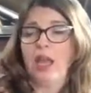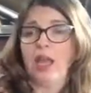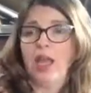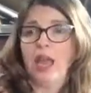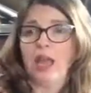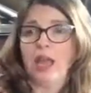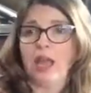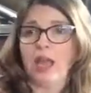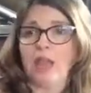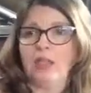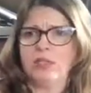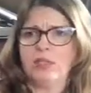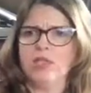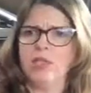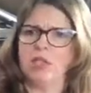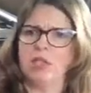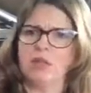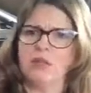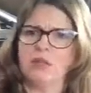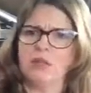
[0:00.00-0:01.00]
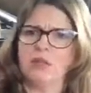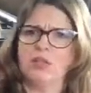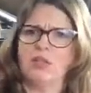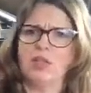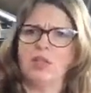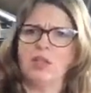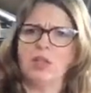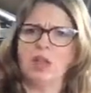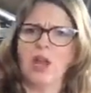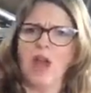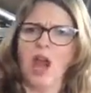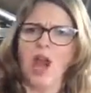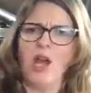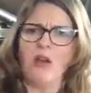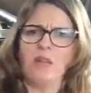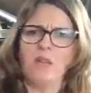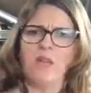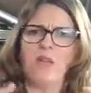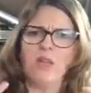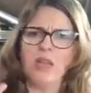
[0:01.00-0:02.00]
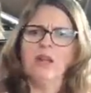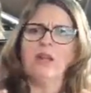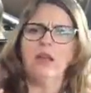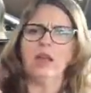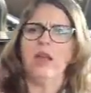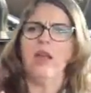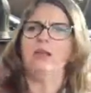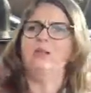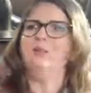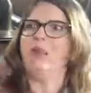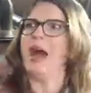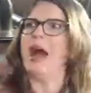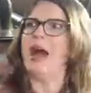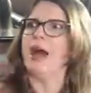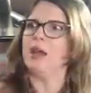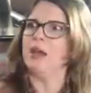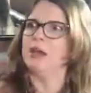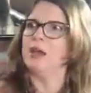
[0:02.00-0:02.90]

And to not feel held back